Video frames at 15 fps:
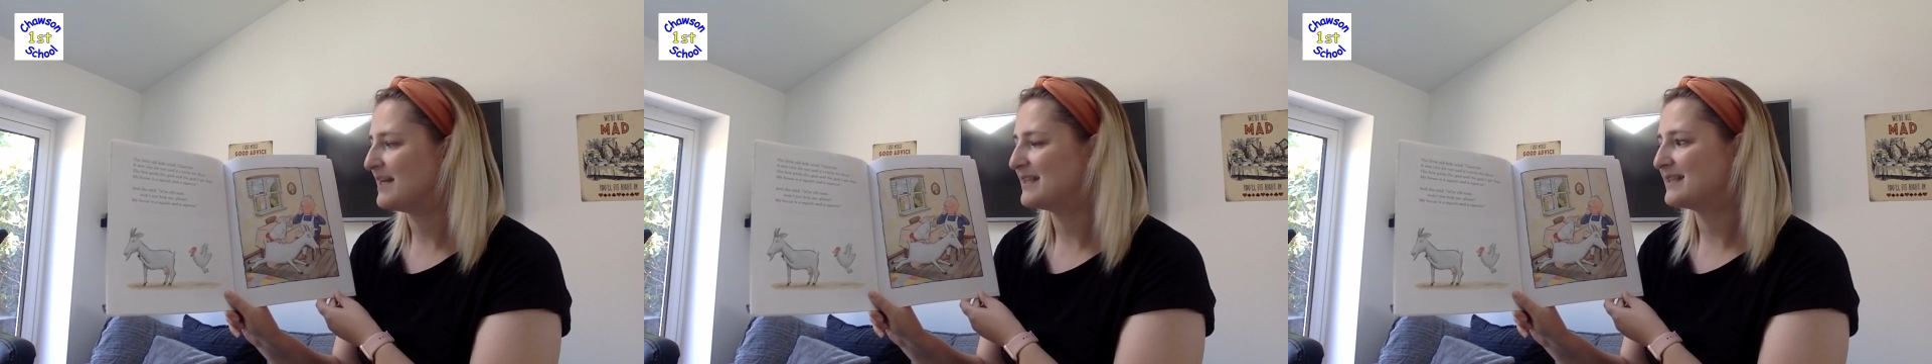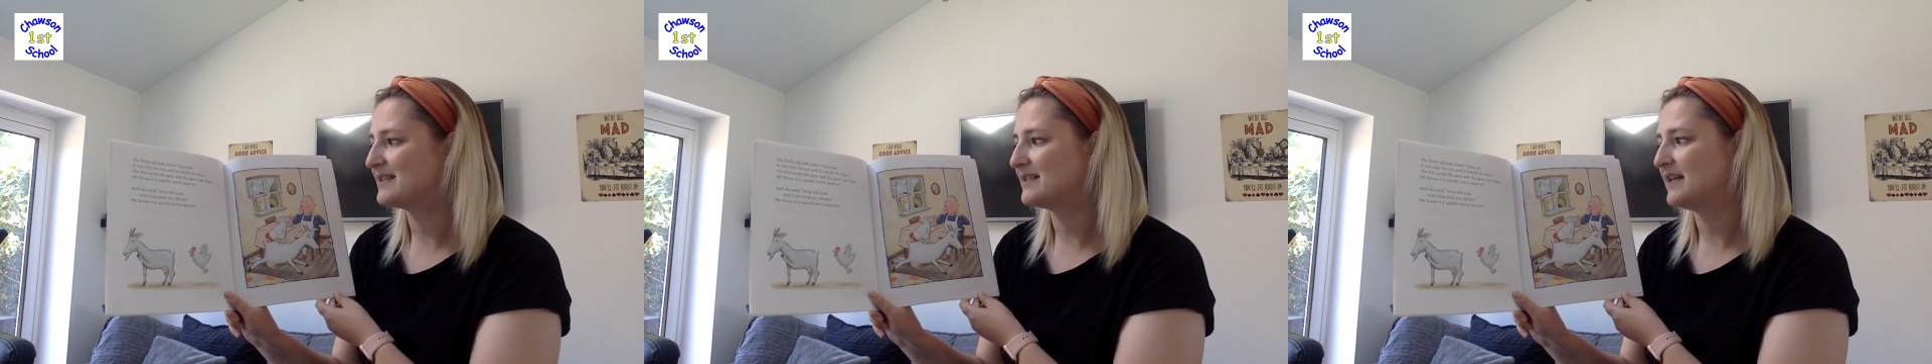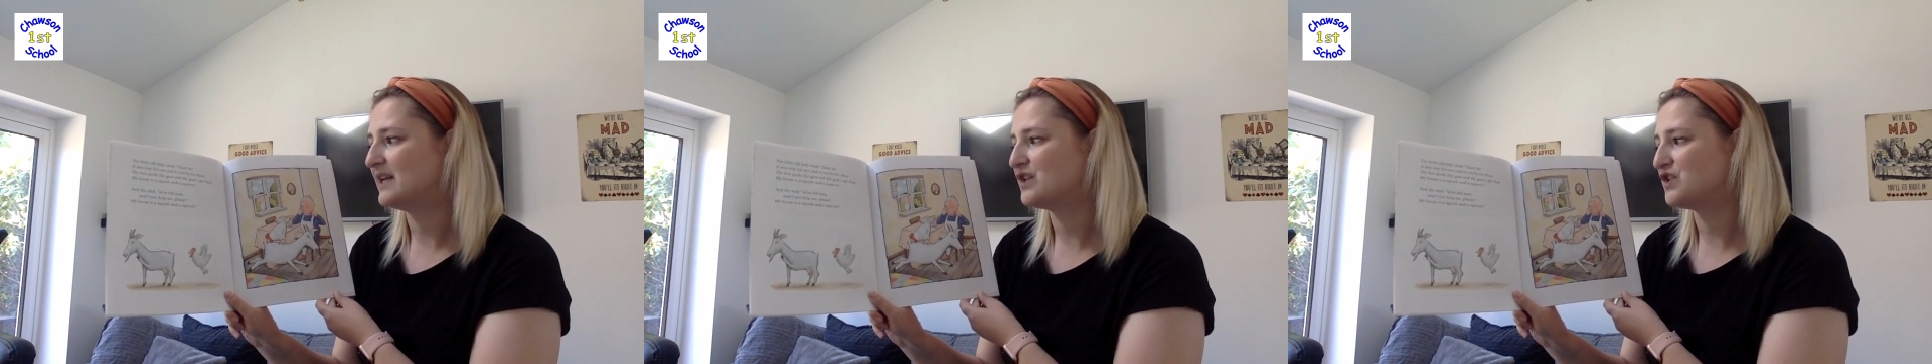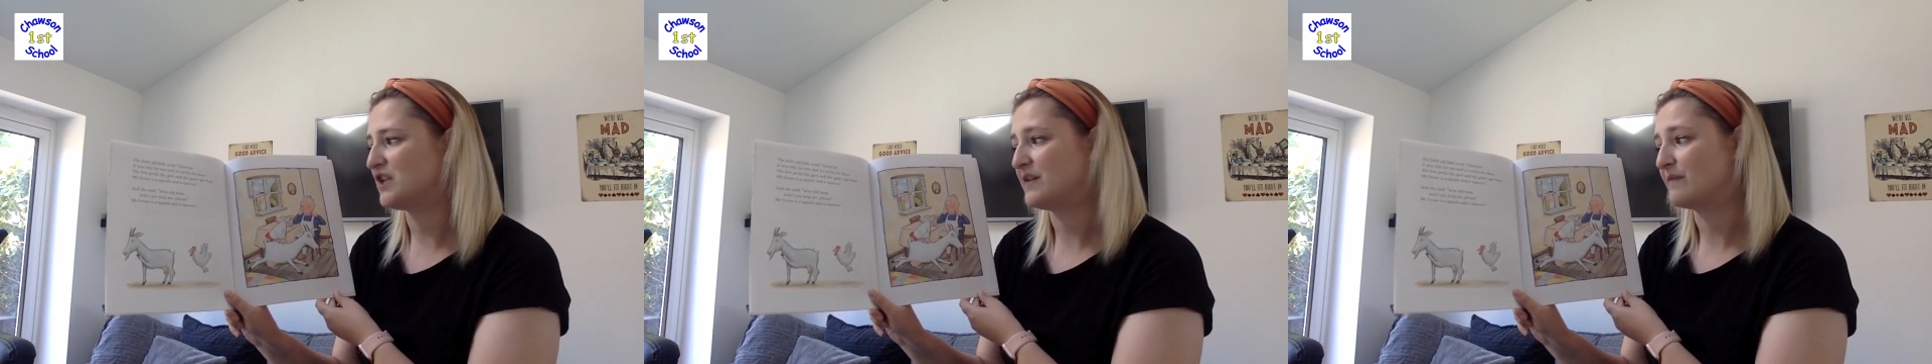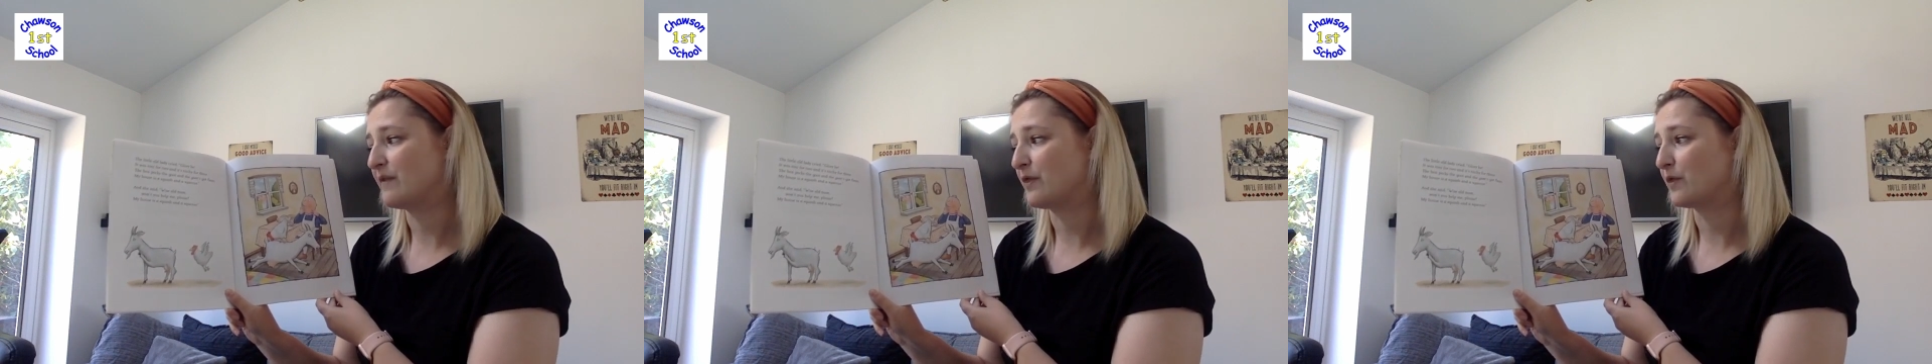it's
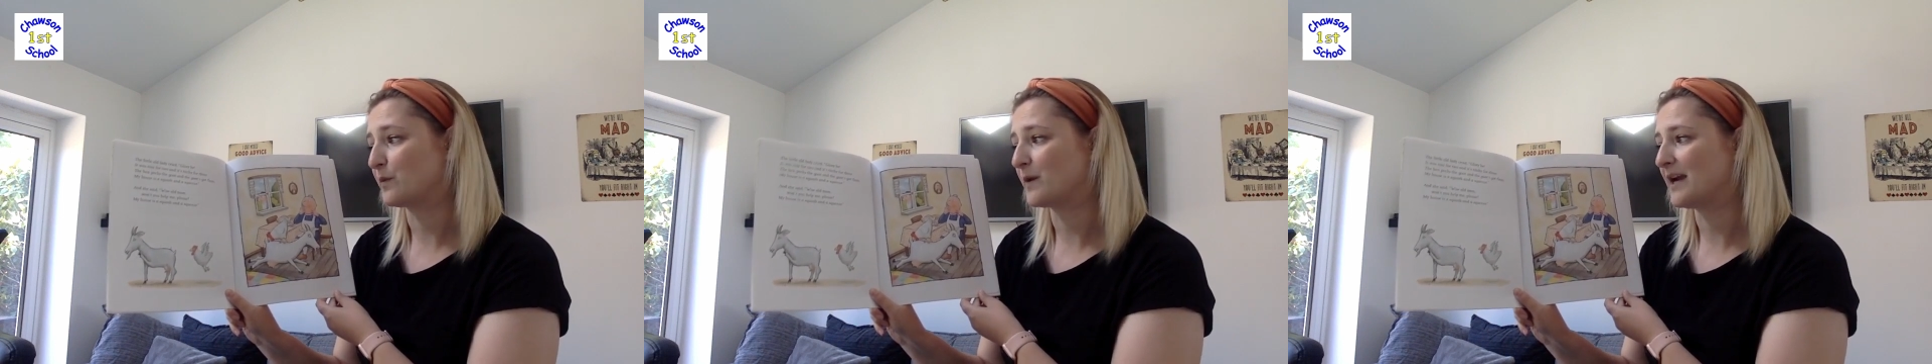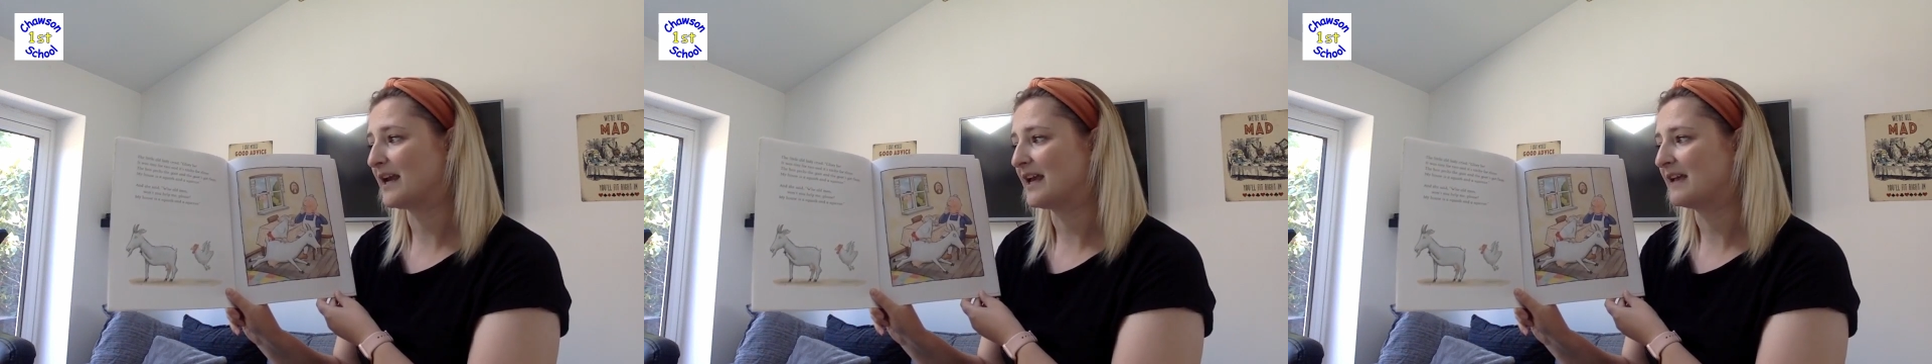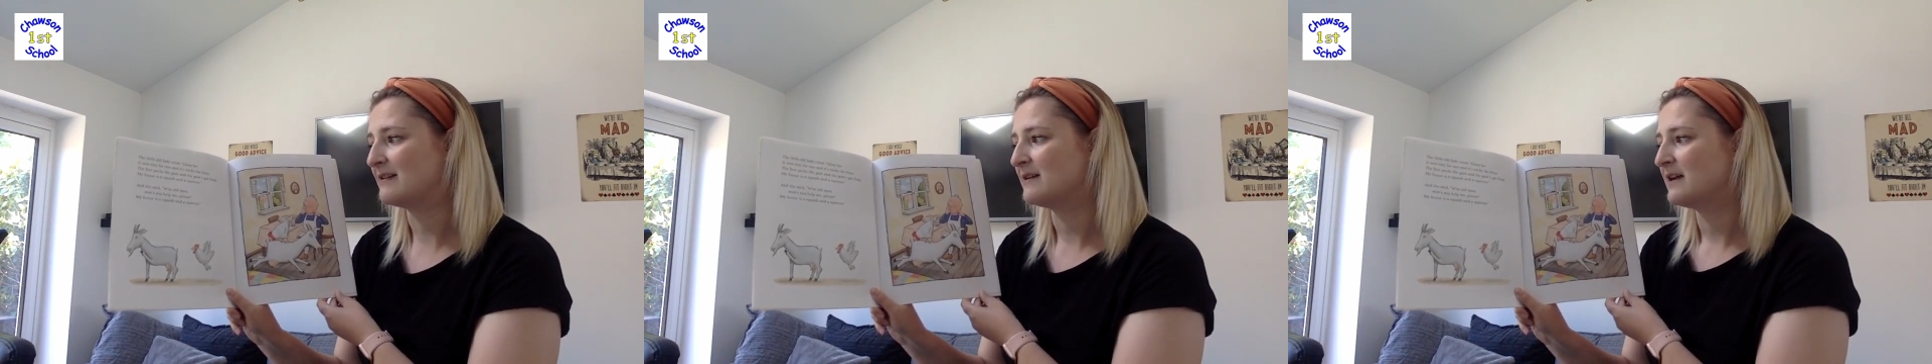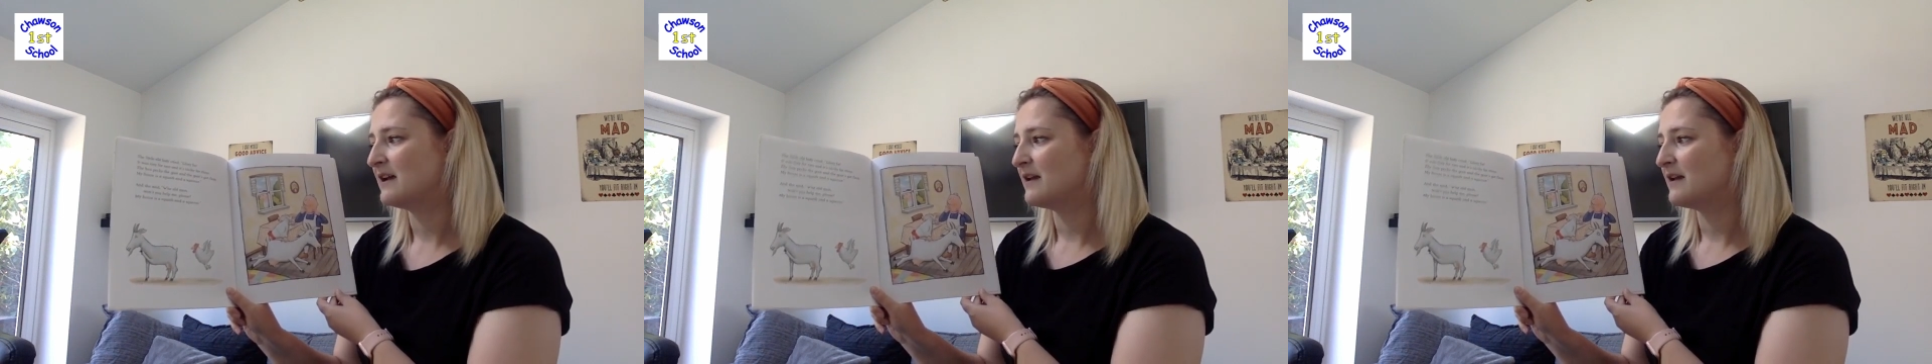titchy for three.